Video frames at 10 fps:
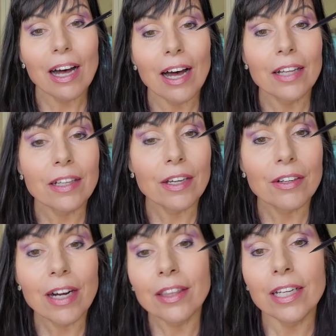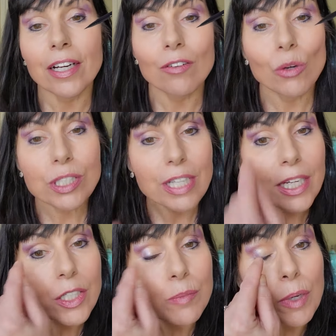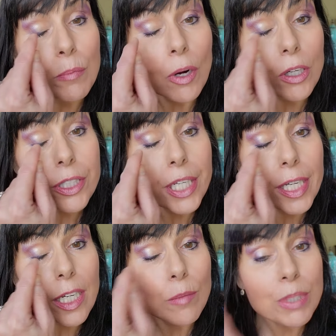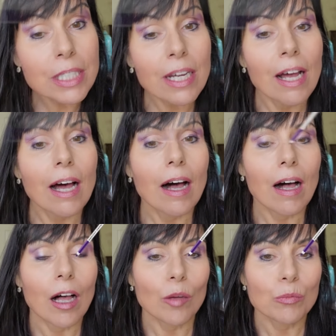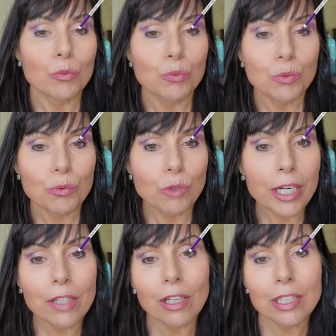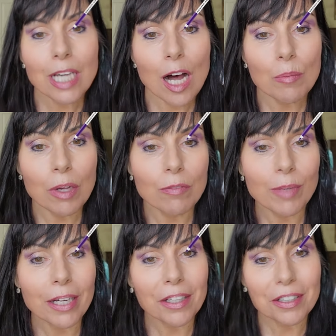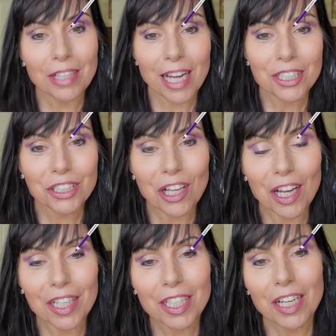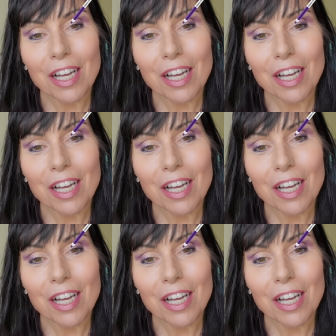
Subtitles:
eyeliner. And then of course I used my Marc Jacobs right on top of my lash line